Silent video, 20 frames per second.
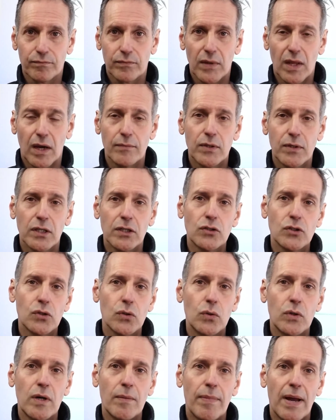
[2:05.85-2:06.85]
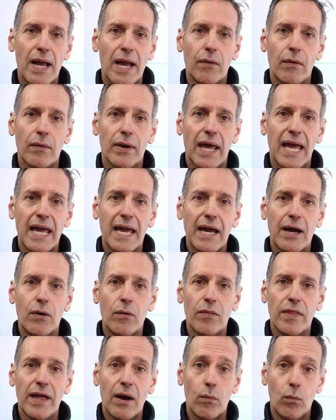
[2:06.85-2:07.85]
I'm going to talk about how
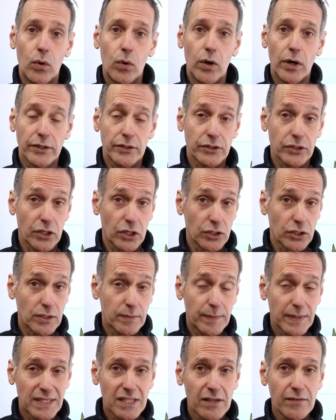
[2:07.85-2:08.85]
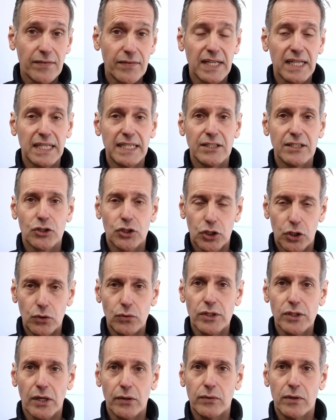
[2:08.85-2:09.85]
that works specifically to
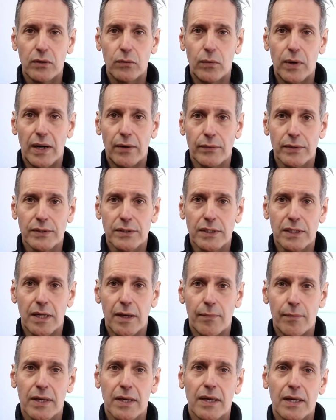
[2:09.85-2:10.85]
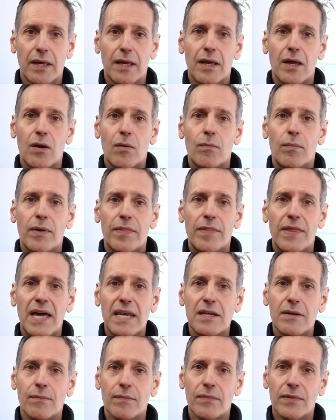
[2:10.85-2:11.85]
Total Wellness Club, but
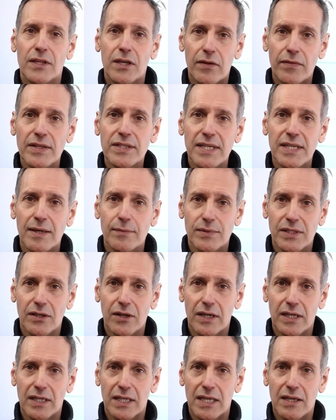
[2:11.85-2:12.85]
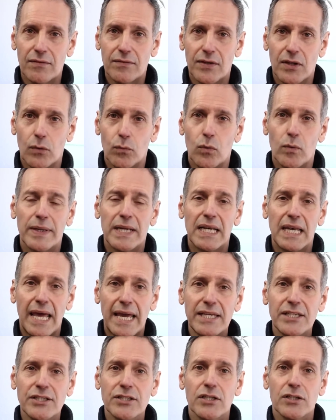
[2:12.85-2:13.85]
then the other tips that I give you will be
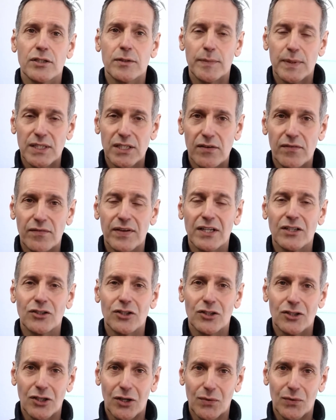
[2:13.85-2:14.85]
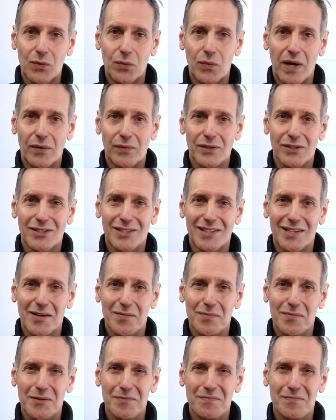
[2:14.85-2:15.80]
less specific to Total Wellness Club.